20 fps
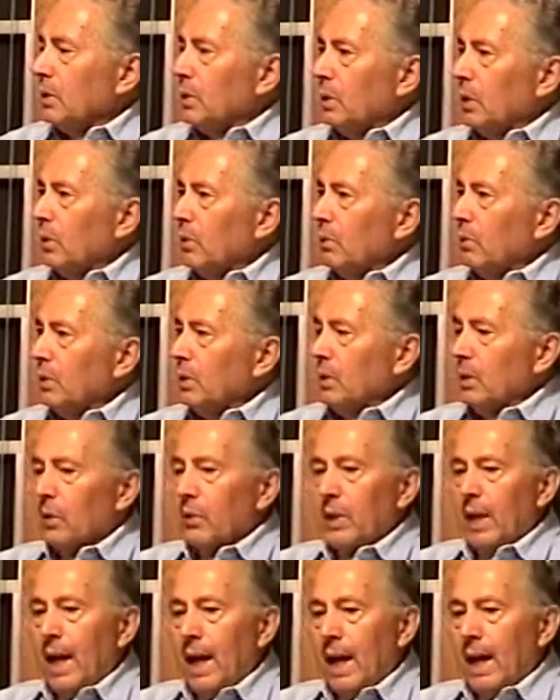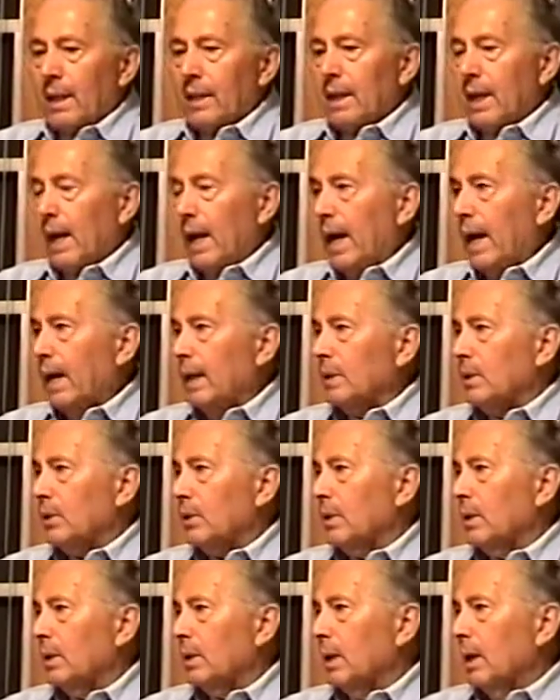So, you know, they had
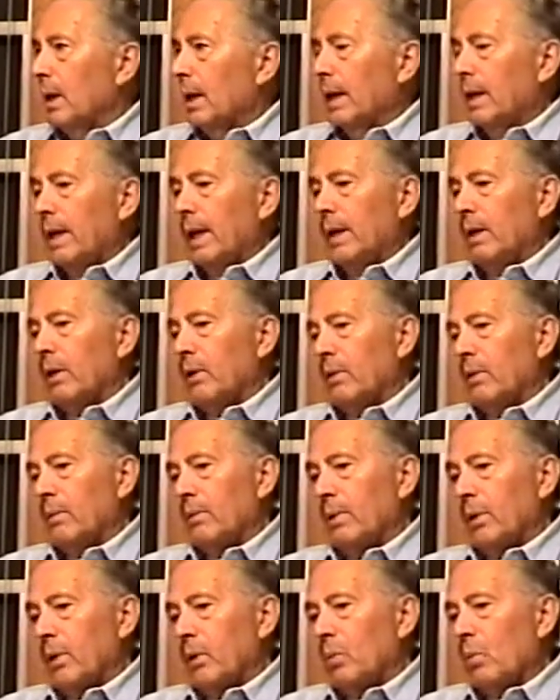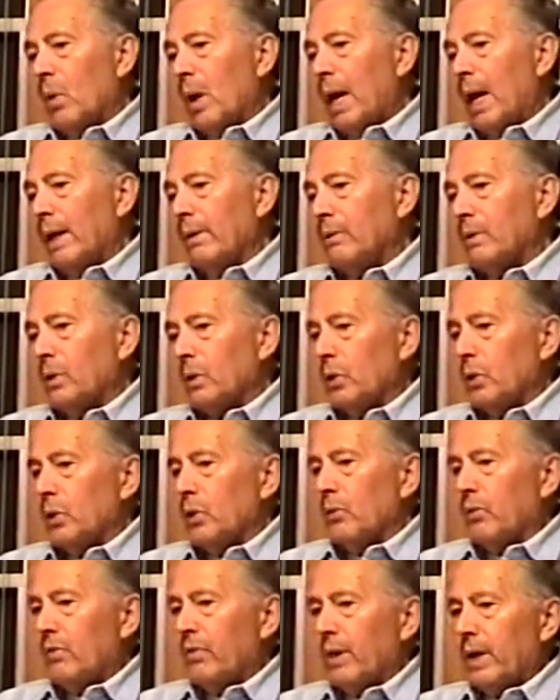cash, and then their wives or
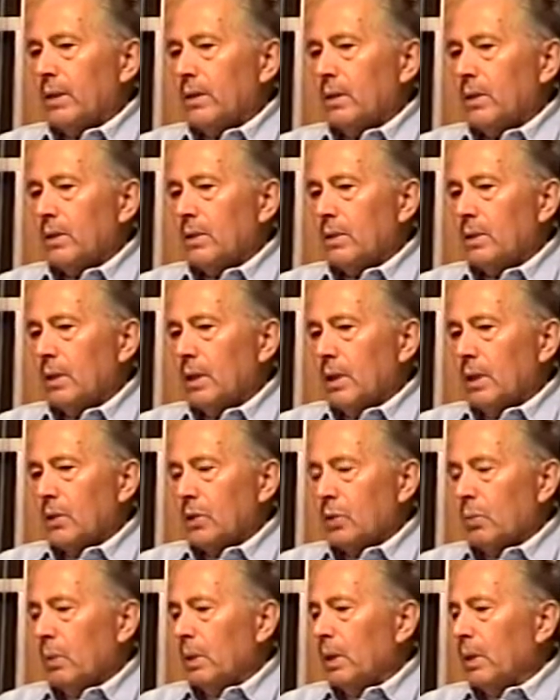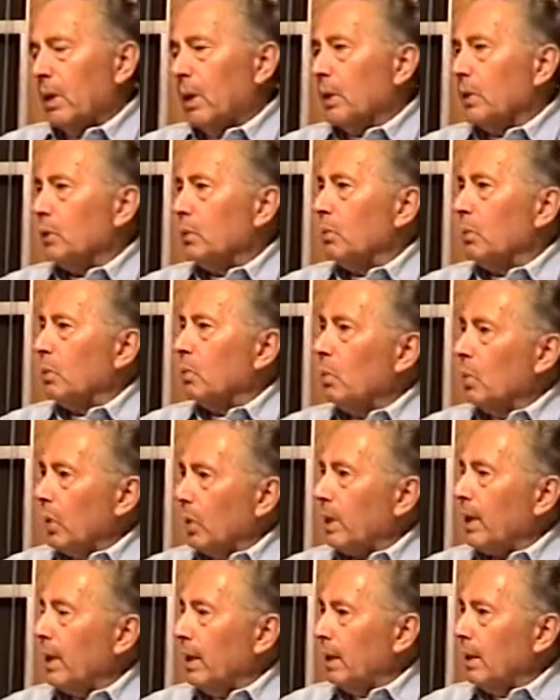girlfriends, sweethearts, were
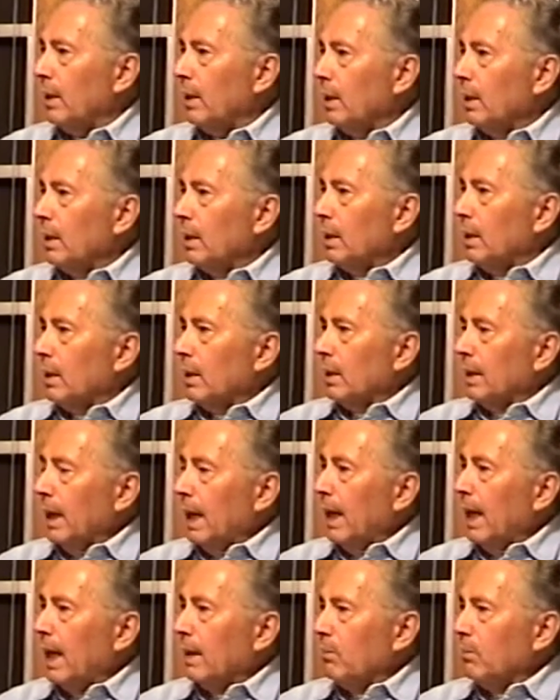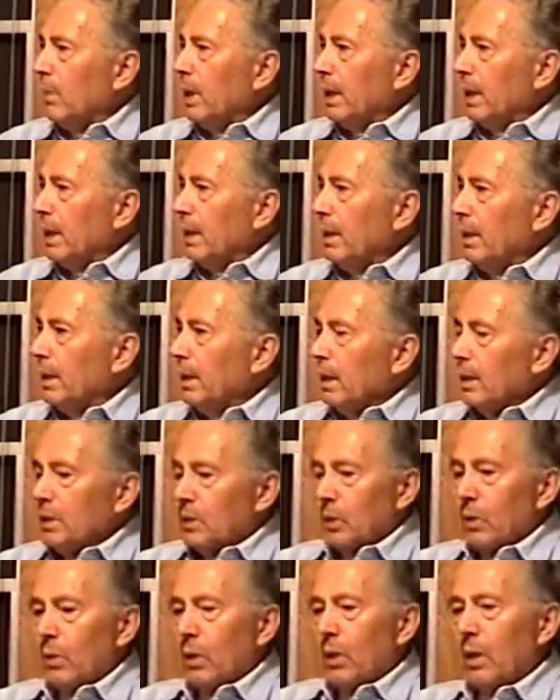working. They had money.
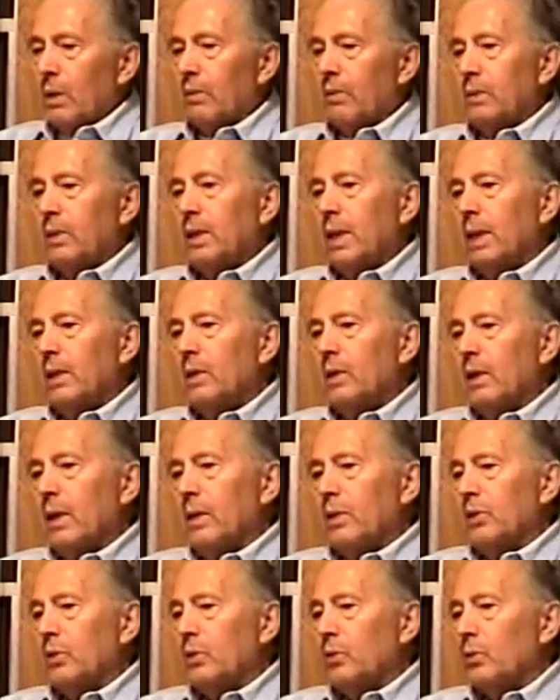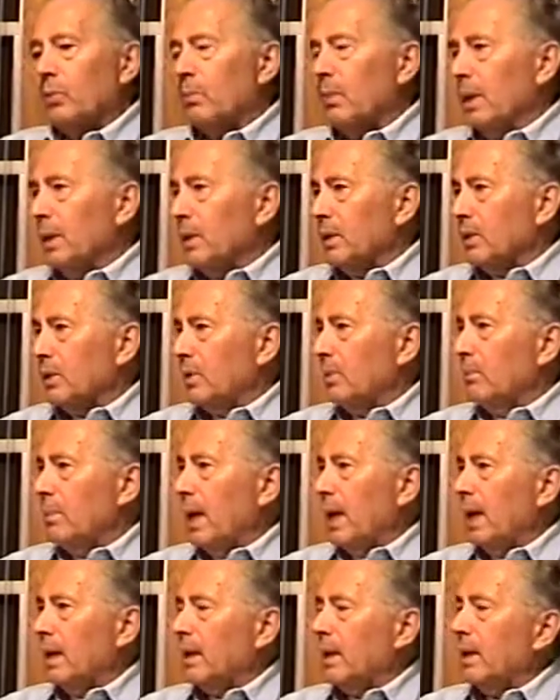So all of a sudden you had this tremendous
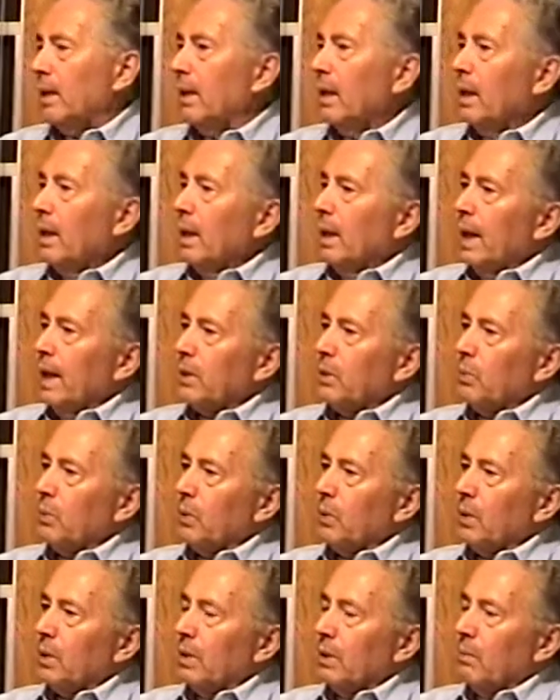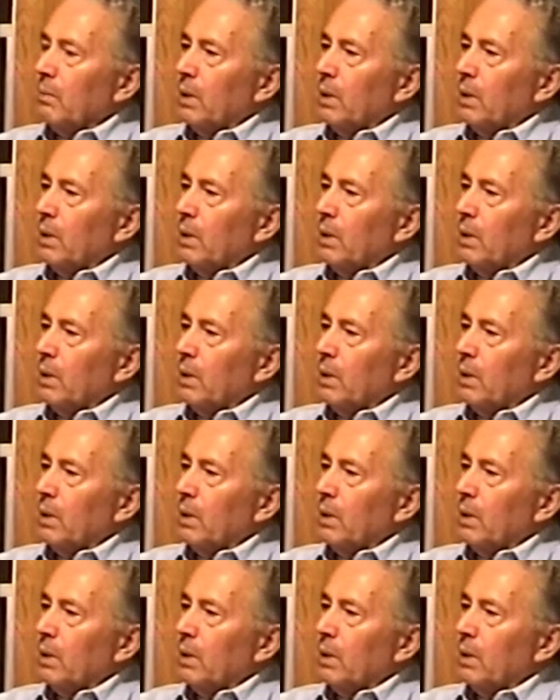demand, and that's where